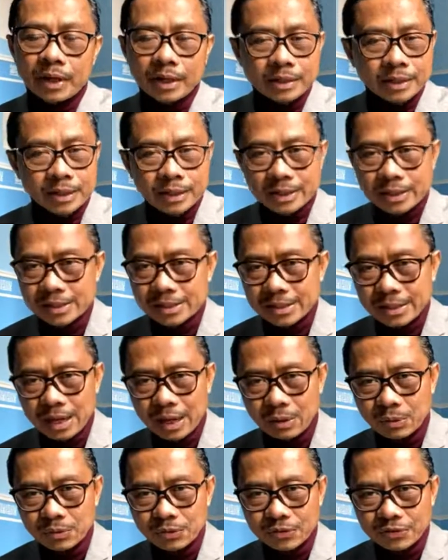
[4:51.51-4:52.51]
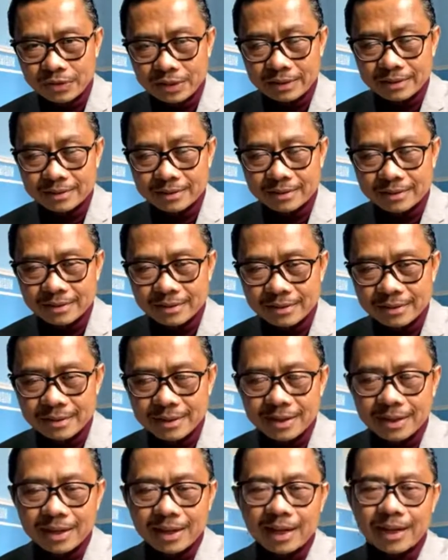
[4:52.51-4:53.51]
Either it is outfit,
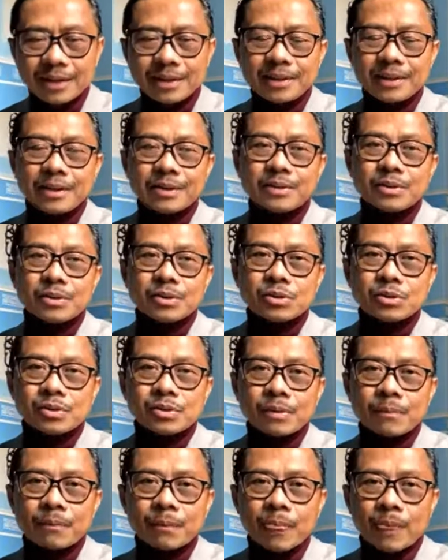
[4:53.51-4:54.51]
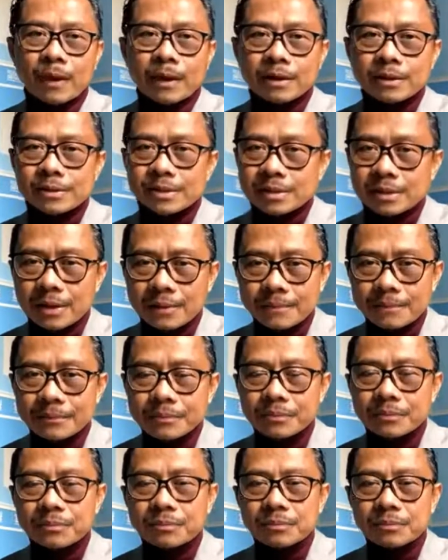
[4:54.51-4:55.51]
either it is
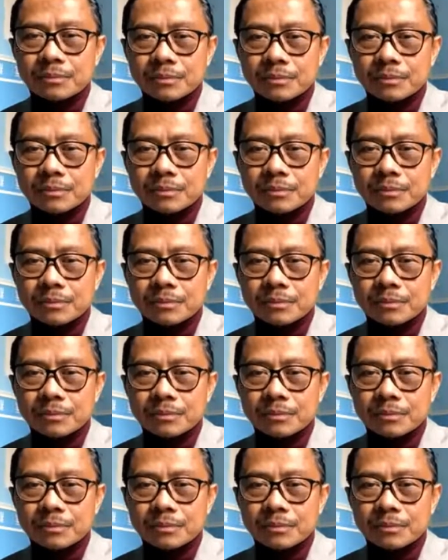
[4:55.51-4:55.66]
some